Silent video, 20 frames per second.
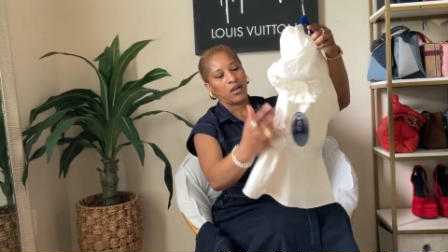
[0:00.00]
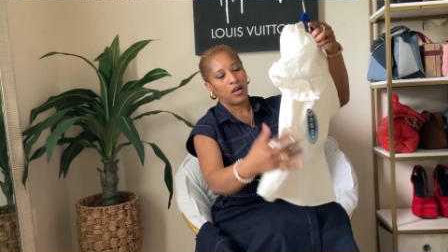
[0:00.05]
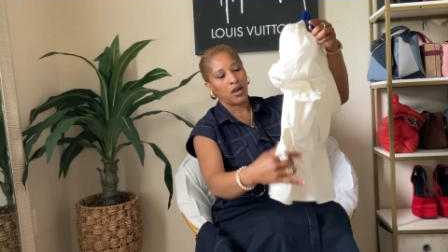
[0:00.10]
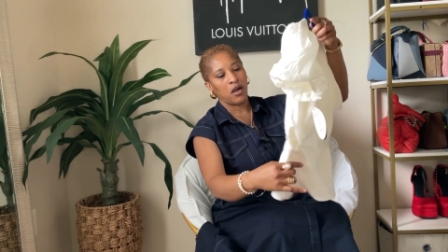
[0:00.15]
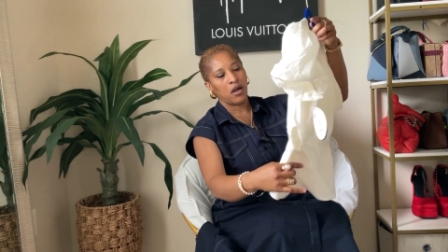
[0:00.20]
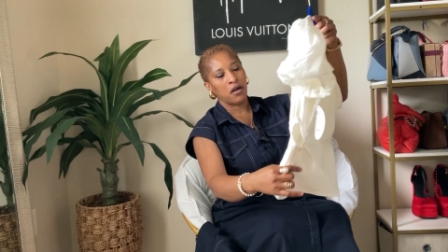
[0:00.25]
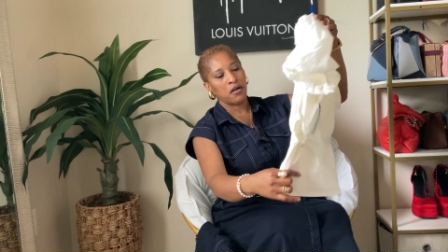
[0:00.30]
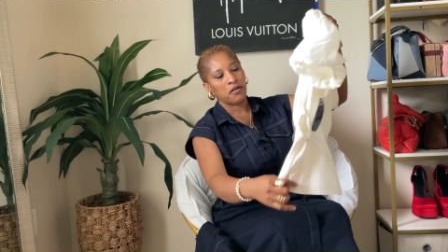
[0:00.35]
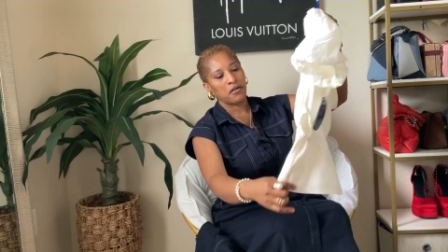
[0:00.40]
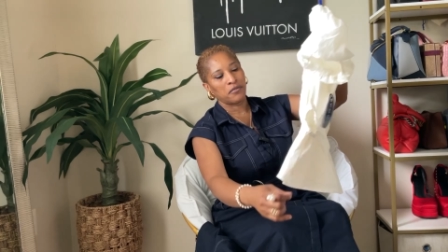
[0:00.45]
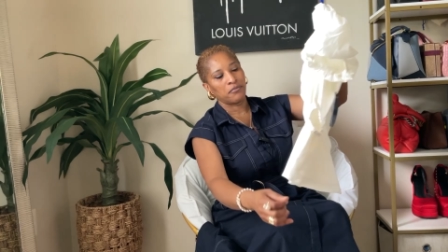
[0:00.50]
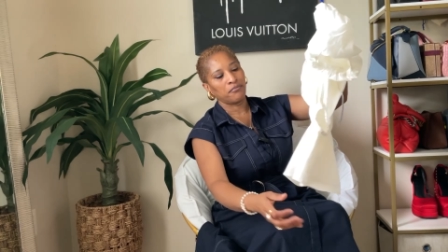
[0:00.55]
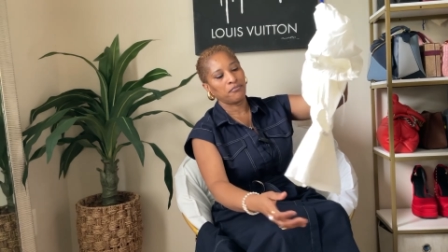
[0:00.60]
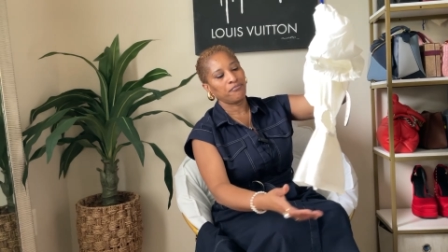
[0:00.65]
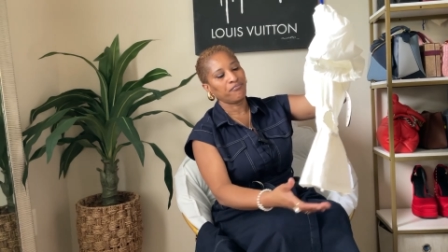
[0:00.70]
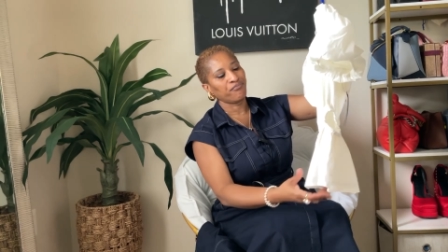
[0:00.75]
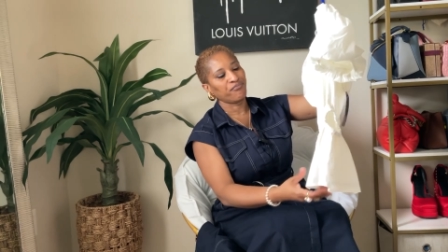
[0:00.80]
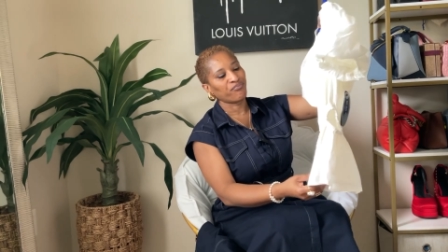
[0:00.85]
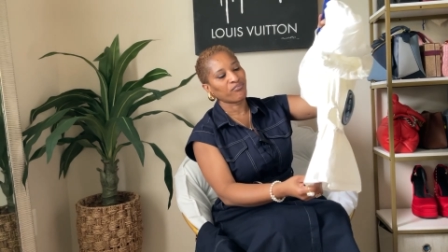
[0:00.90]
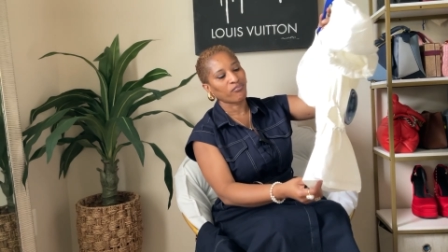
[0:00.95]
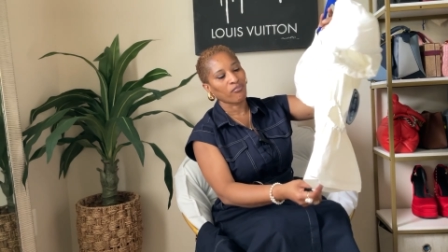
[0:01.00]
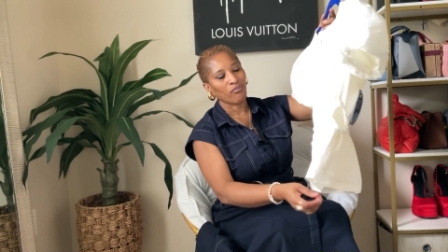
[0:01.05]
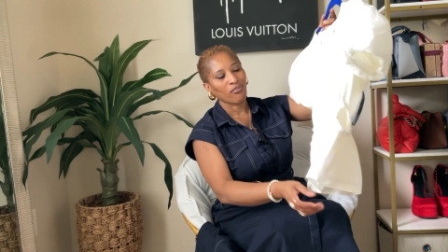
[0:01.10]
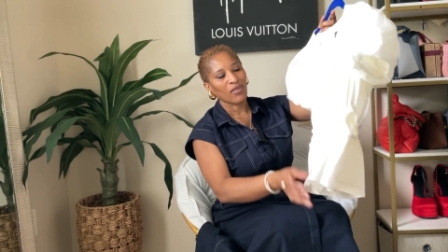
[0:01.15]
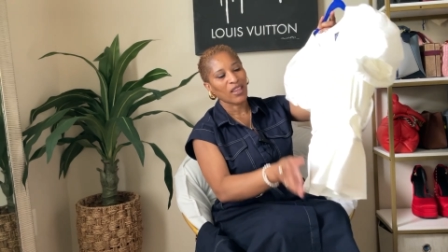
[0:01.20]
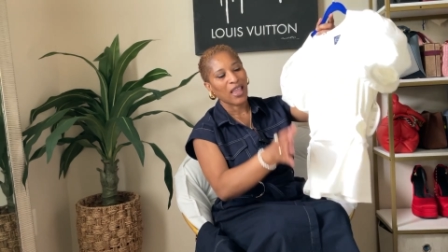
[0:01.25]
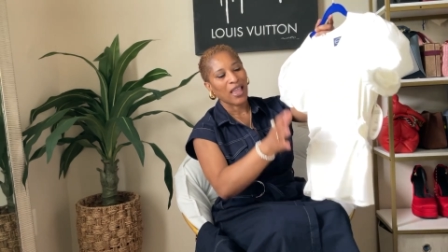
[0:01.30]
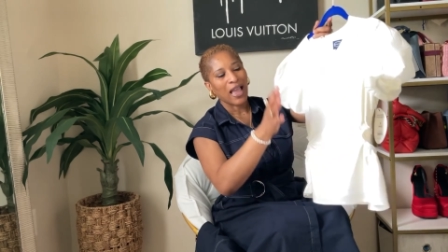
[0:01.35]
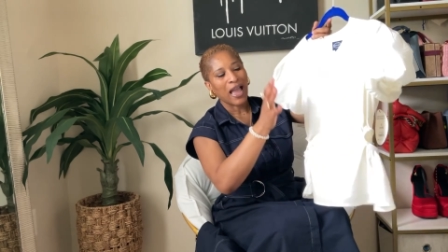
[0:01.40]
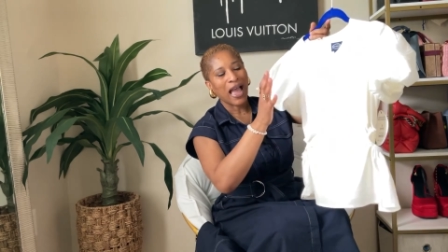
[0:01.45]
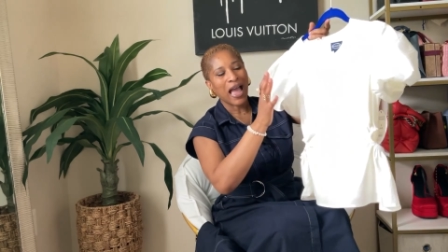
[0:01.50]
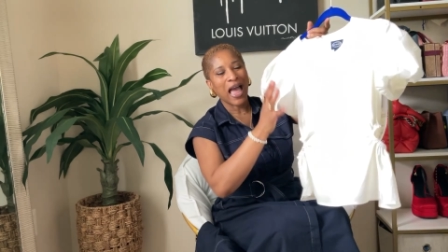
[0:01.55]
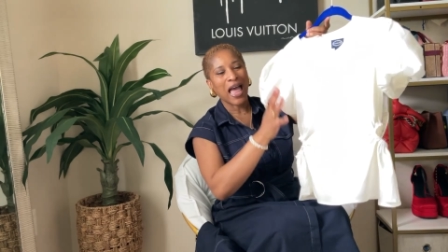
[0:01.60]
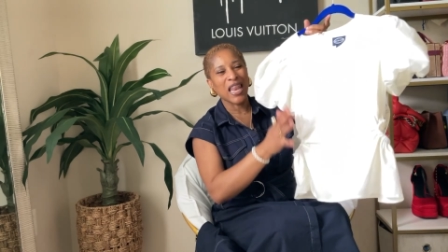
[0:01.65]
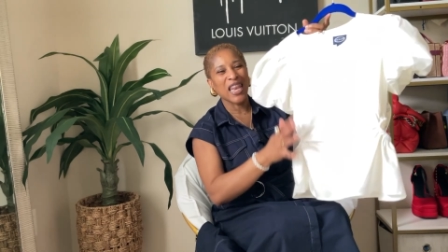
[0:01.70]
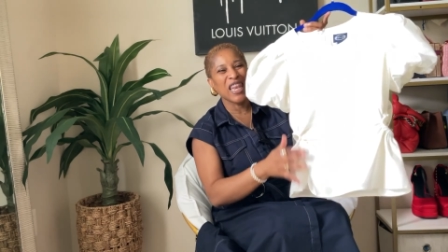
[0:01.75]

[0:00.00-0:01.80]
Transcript: I